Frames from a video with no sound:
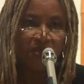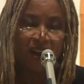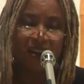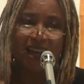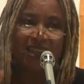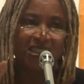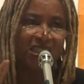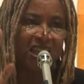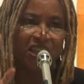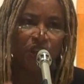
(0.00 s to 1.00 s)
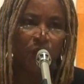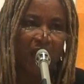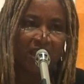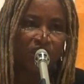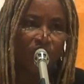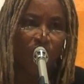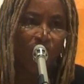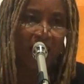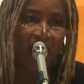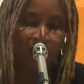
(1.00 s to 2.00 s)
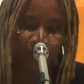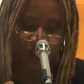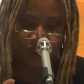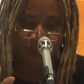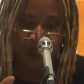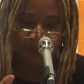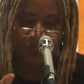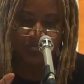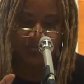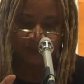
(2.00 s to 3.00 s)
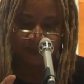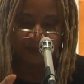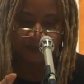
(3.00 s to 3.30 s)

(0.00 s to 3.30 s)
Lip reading: They're continuing to call out the corruption.